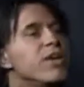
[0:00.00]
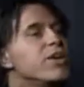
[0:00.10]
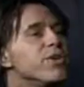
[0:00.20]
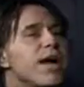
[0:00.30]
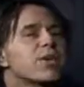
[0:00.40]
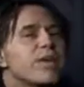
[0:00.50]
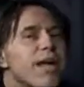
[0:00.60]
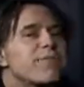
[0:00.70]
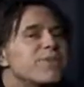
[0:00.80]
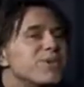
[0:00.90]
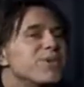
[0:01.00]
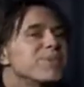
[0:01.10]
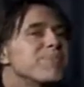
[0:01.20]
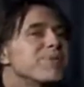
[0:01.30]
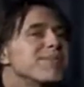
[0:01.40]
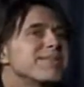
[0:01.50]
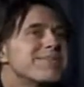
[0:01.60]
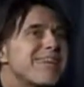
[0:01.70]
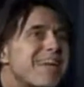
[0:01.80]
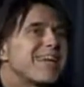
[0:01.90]
You actually have to do something to
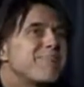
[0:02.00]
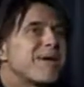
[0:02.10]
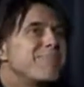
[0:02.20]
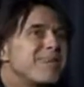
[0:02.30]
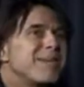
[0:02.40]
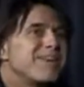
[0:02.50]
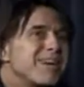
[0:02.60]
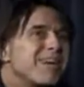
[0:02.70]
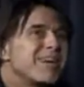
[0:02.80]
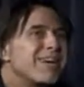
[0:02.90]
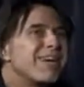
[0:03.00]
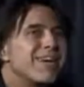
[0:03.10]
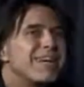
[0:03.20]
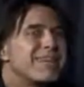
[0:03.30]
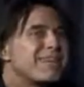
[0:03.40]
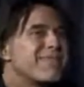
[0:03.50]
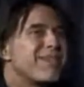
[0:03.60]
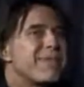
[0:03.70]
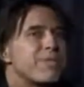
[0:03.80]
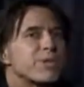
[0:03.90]
stand up and be a
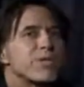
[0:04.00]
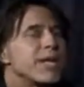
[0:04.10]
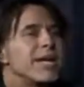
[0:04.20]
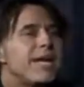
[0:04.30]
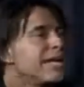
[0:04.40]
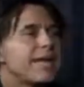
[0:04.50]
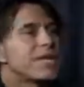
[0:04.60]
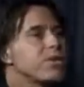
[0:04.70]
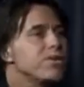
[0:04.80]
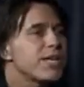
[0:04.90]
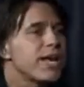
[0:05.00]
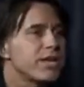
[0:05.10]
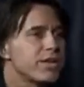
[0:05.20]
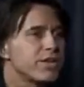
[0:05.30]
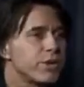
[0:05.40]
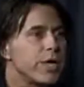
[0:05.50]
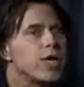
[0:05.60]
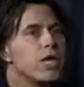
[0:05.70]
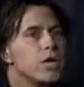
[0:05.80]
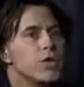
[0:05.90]
dignified person, and tattoos ain't going to do it.
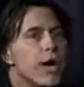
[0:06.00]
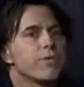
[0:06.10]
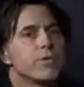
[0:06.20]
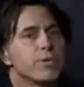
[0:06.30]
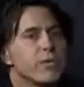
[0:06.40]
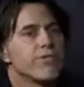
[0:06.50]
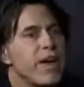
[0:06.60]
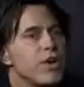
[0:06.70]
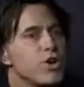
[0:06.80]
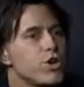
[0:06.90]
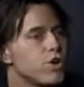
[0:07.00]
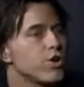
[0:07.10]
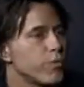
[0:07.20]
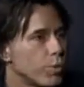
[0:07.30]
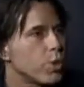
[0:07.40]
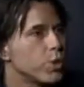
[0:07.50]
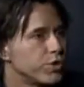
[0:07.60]
You have to defend your world.